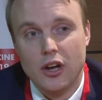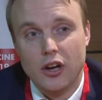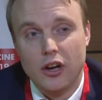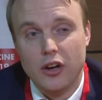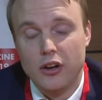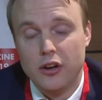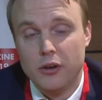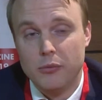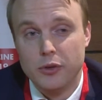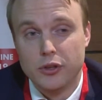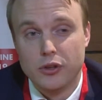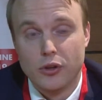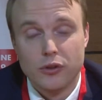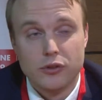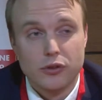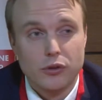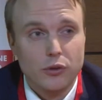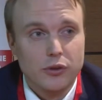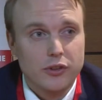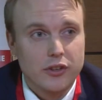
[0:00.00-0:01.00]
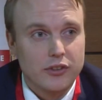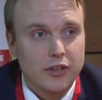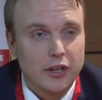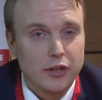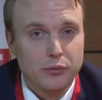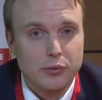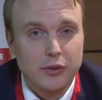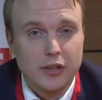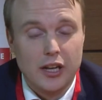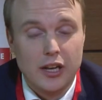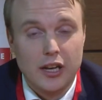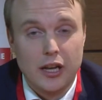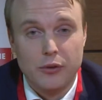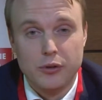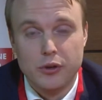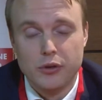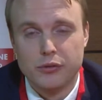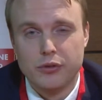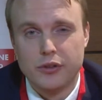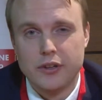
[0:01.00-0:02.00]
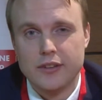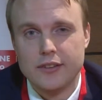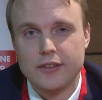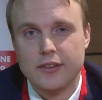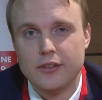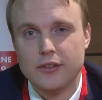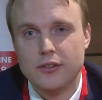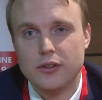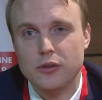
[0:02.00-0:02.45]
But also ultrasound will allow you, for instance,